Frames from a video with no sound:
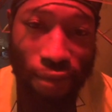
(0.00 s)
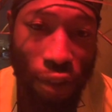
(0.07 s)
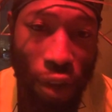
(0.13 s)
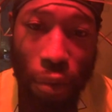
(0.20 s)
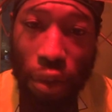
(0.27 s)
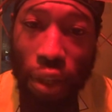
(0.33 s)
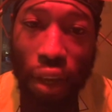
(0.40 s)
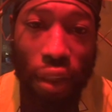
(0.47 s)

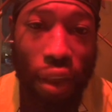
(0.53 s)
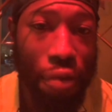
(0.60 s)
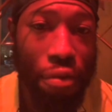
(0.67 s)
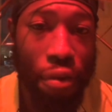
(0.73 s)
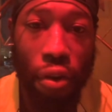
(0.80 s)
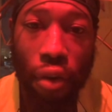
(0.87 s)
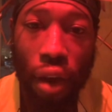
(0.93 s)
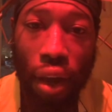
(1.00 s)
don't take that
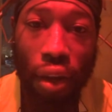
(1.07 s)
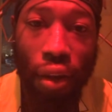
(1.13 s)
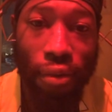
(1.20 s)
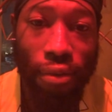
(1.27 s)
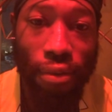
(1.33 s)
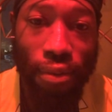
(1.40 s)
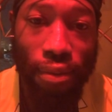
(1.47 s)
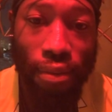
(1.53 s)
for granted.
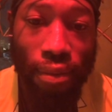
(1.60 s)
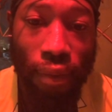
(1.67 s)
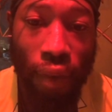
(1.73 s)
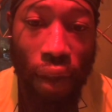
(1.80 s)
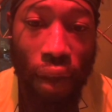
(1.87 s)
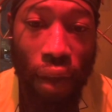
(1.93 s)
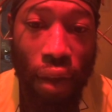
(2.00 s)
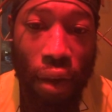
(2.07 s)

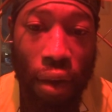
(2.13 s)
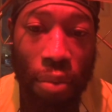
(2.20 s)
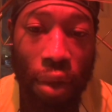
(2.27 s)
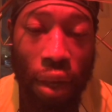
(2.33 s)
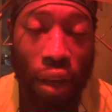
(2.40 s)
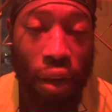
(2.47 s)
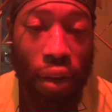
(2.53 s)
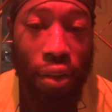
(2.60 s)

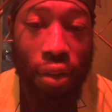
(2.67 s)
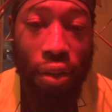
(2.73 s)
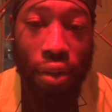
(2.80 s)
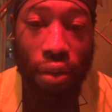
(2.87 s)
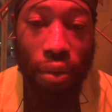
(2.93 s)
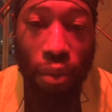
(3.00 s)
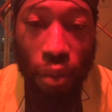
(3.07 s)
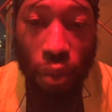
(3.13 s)

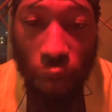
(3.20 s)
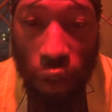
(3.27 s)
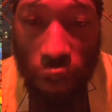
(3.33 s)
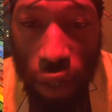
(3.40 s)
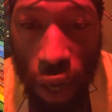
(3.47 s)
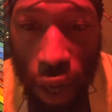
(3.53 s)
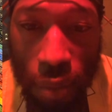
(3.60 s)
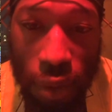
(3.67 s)
Because when
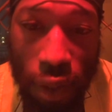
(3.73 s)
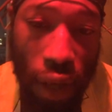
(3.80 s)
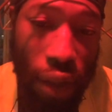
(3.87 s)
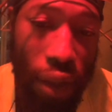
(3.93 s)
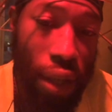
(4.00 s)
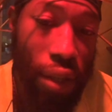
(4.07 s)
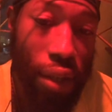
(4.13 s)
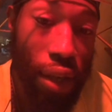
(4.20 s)
times
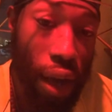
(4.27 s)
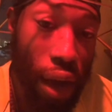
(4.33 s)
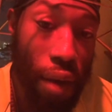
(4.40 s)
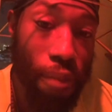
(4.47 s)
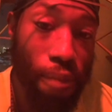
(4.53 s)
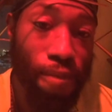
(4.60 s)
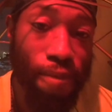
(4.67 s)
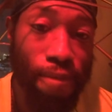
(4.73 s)
like these
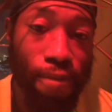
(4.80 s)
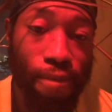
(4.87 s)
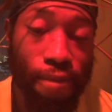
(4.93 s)
come,